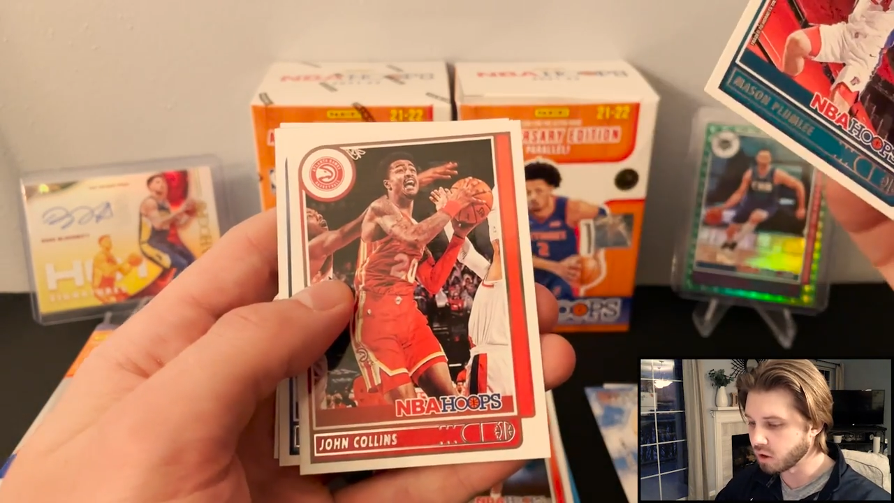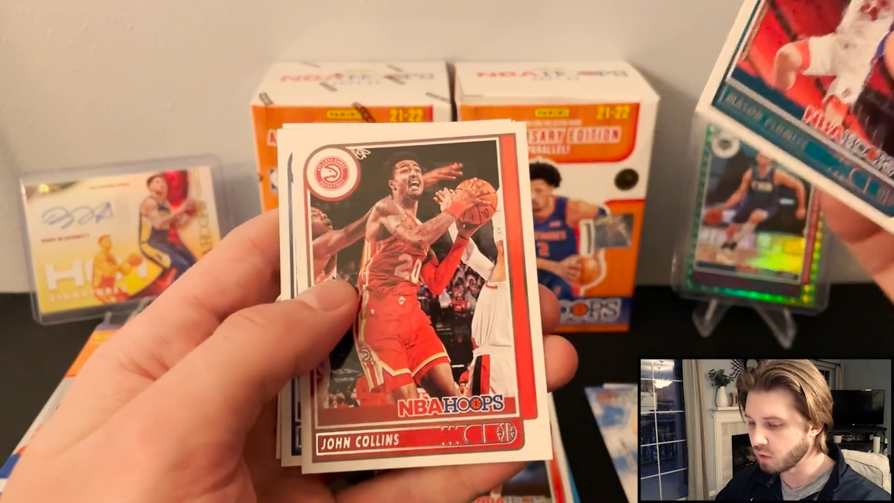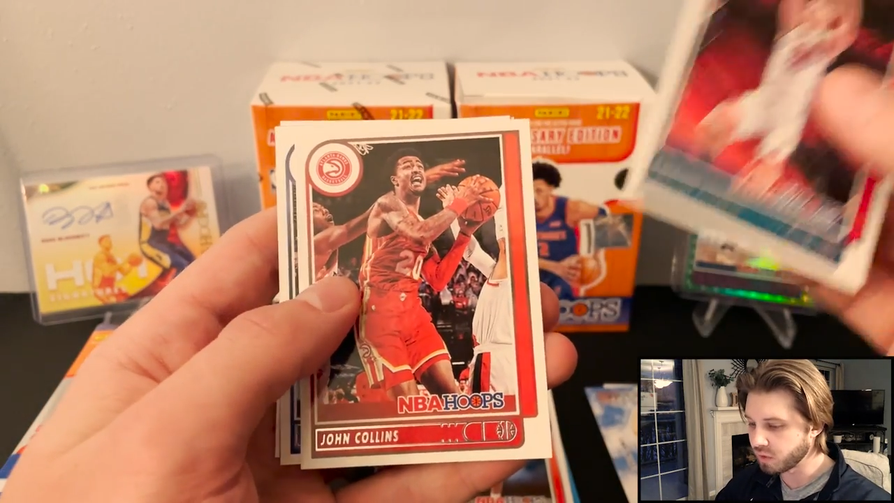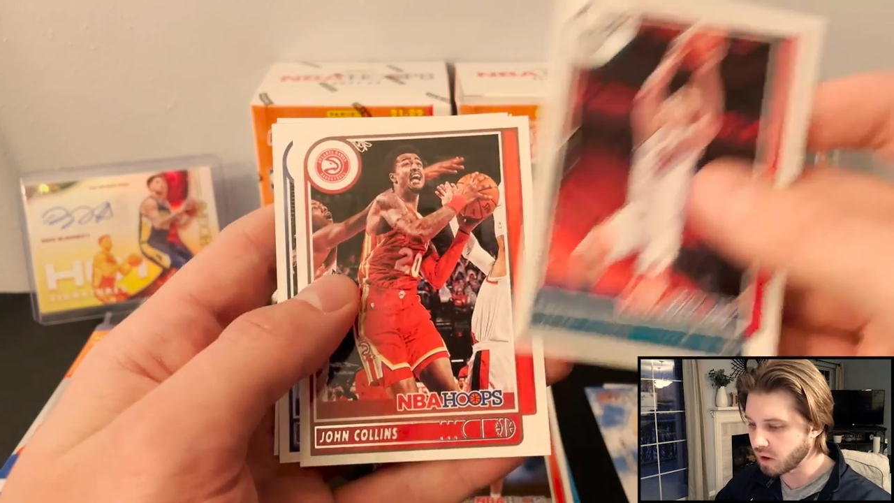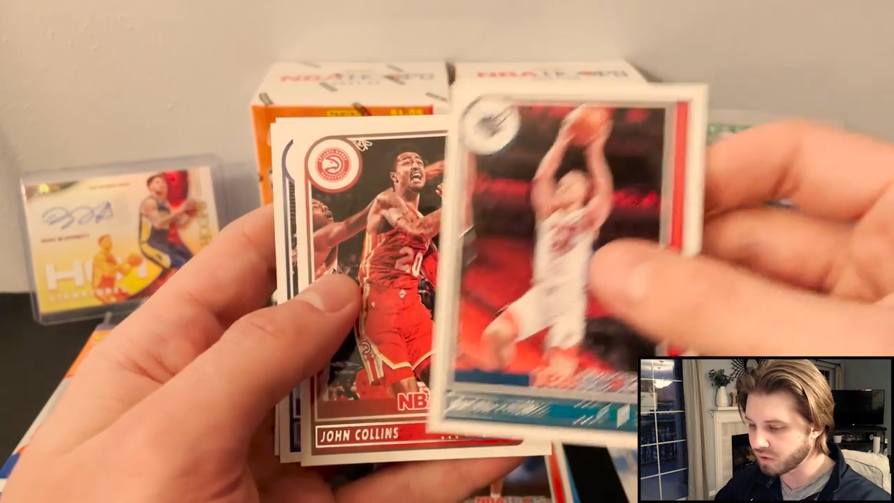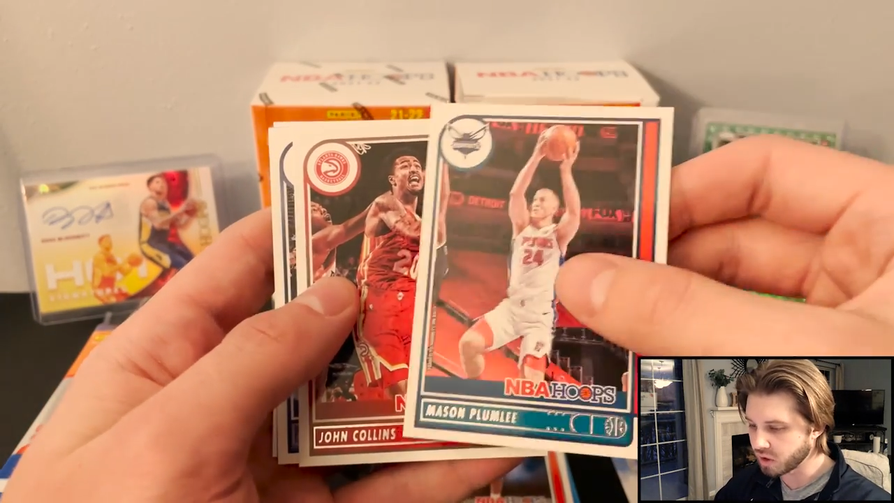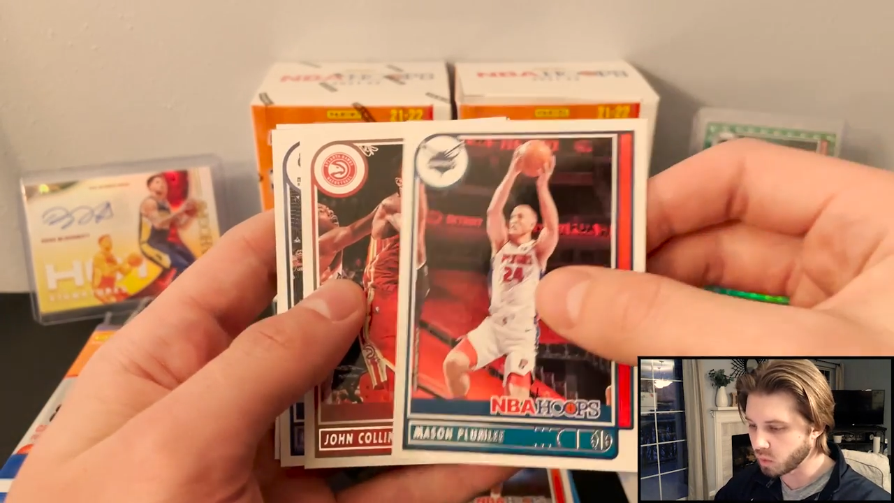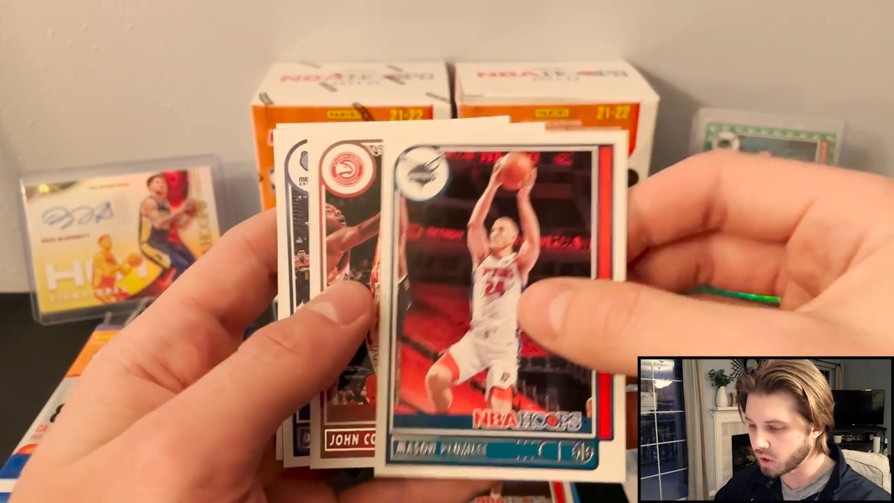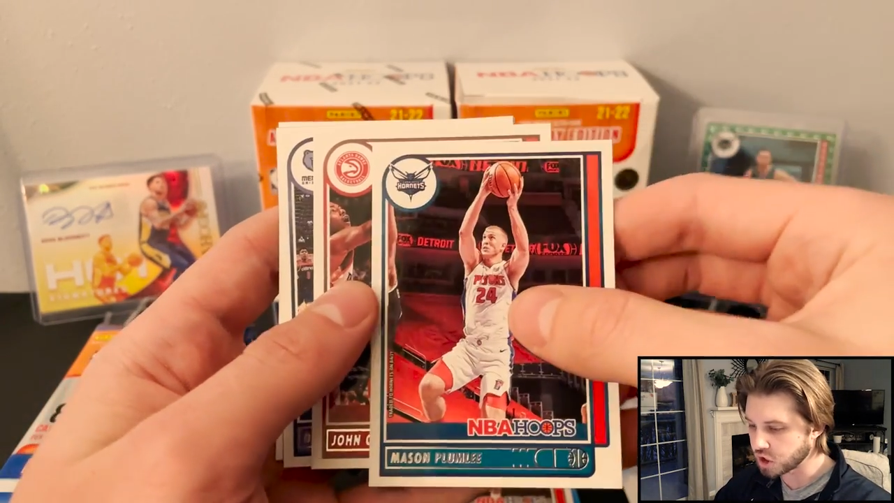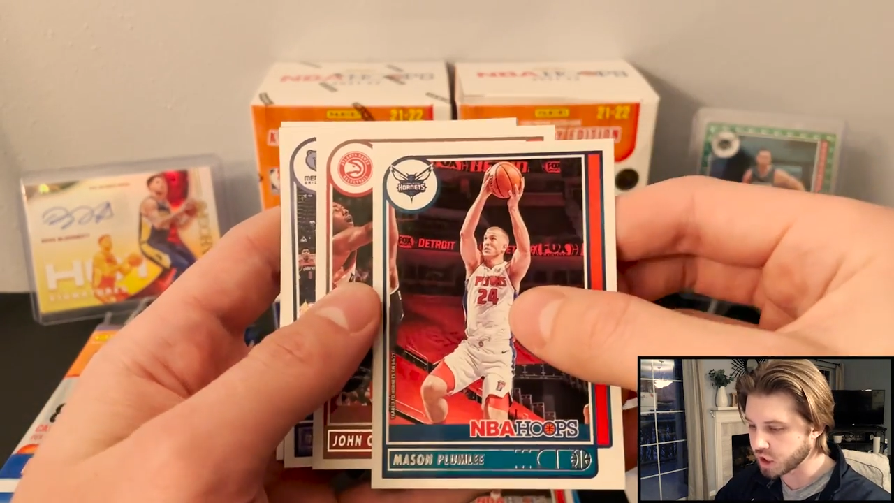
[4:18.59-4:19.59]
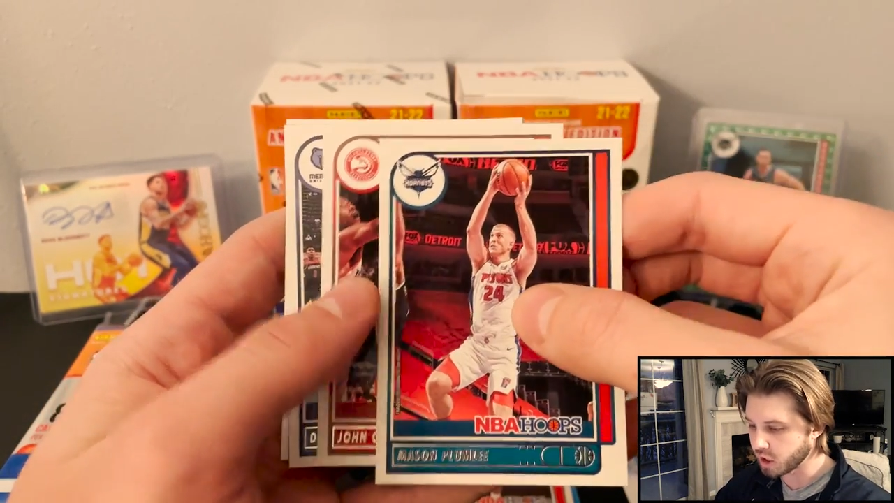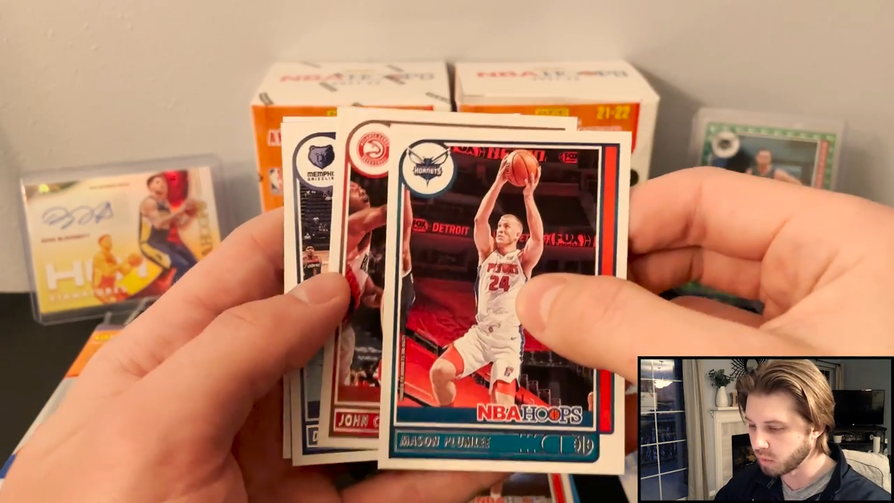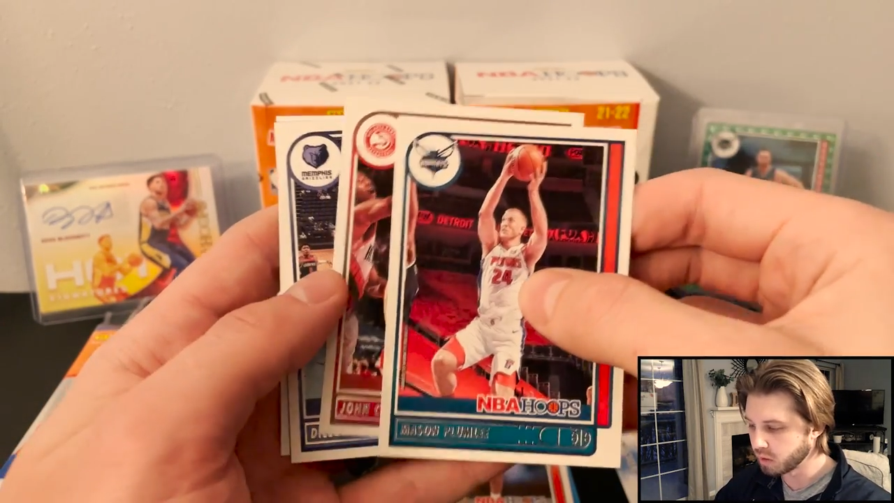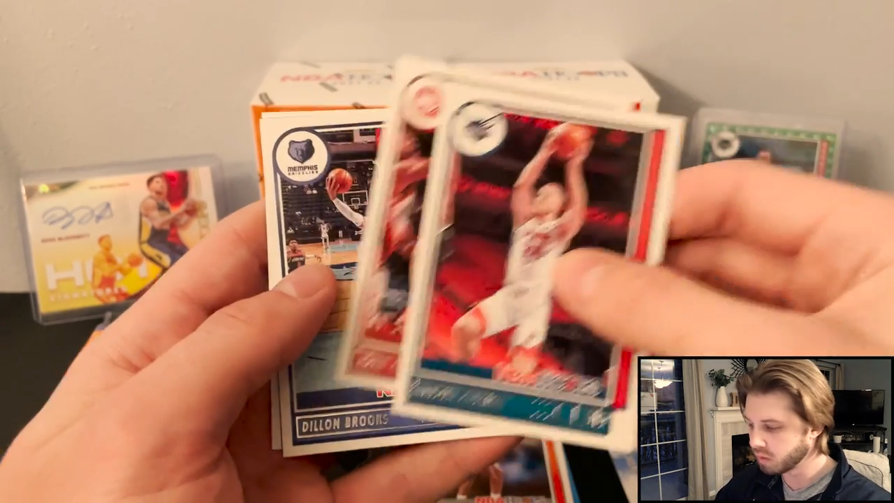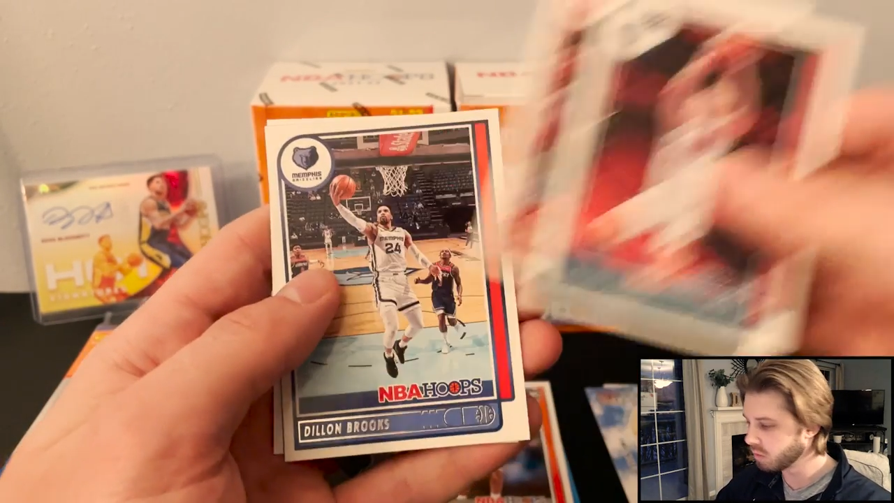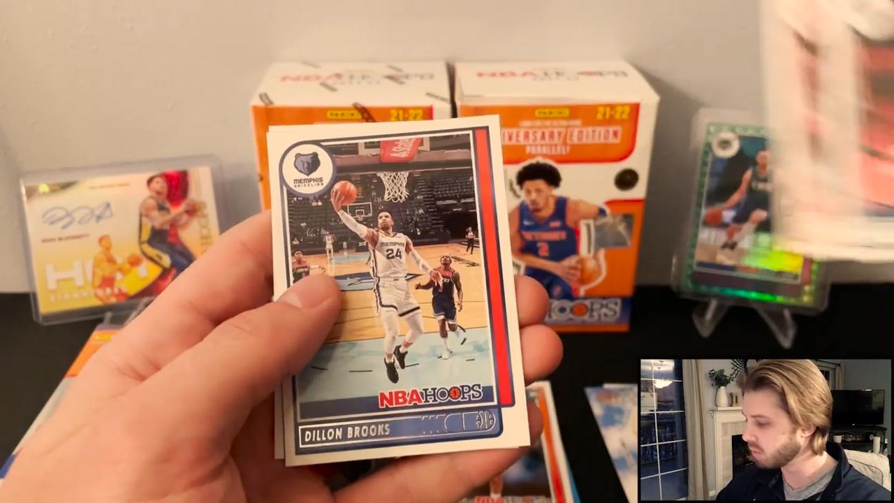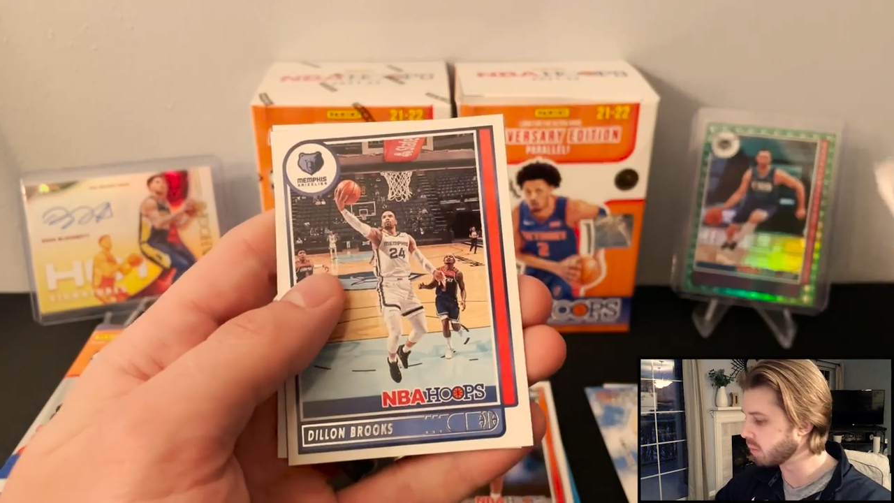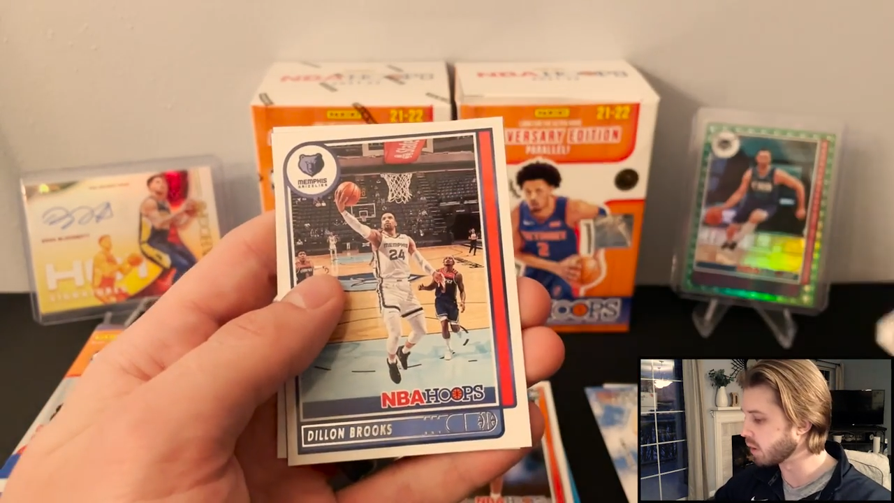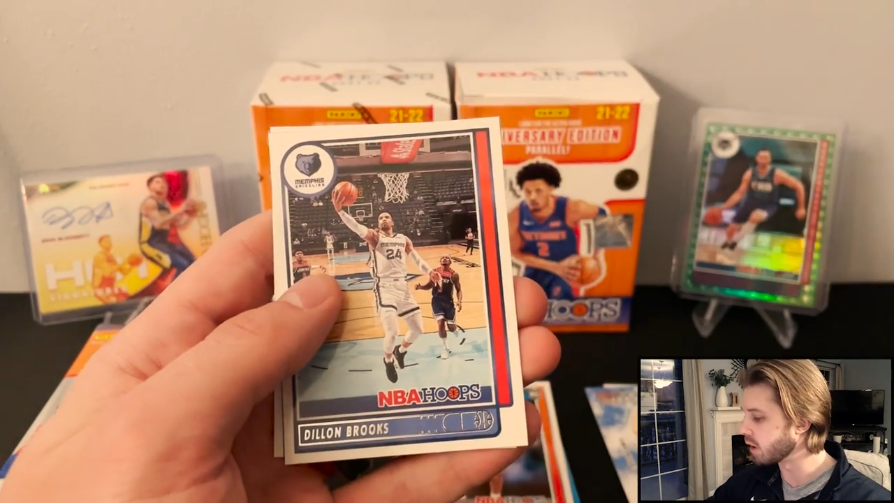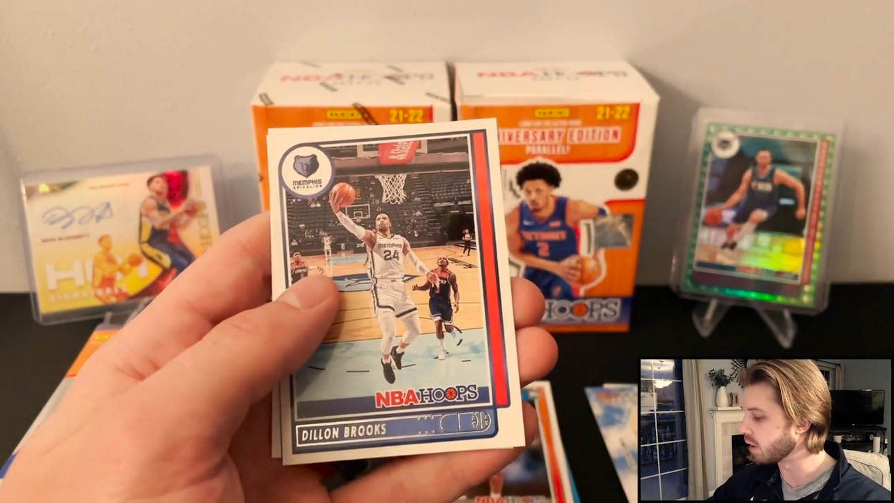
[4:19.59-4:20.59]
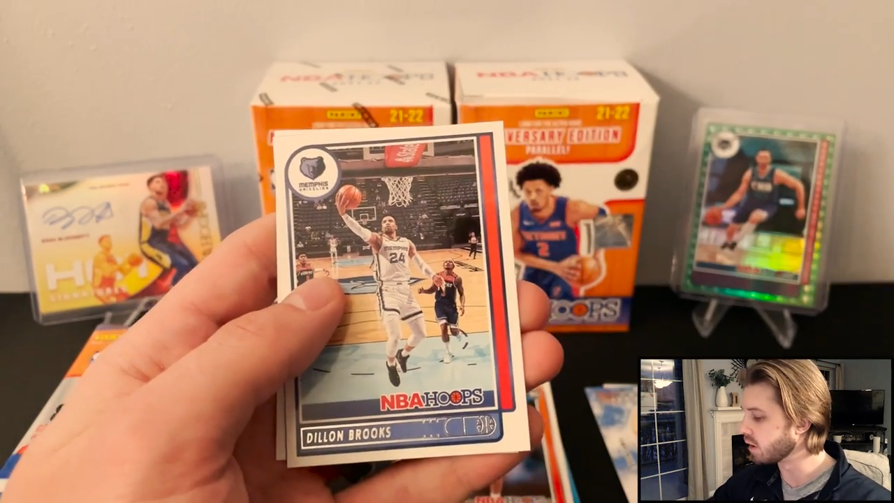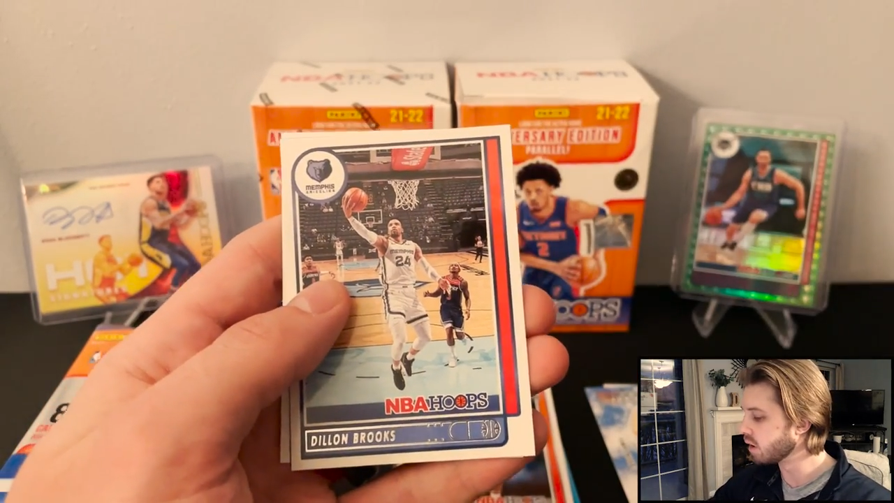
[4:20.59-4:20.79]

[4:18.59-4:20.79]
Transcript: know if they're ever going to win a chip, but